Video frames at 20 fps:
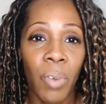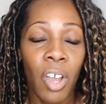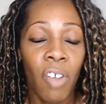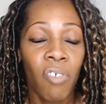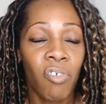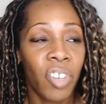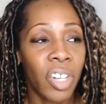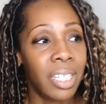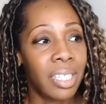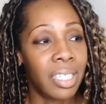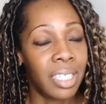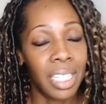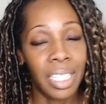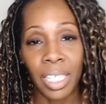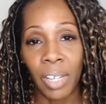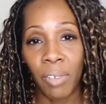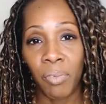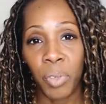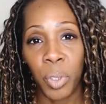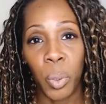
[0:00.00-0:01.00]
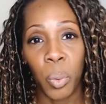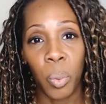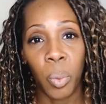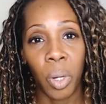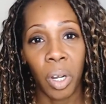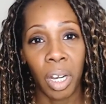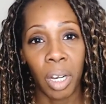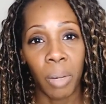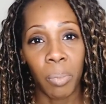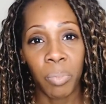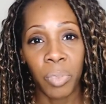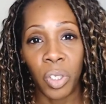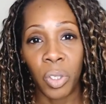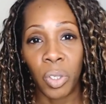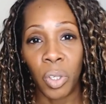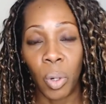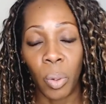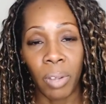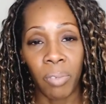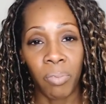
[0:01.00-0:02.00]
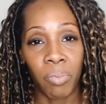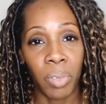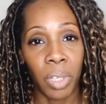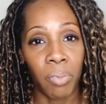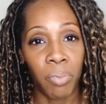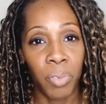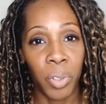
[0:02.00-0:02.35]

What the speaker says: for instance, if you were, if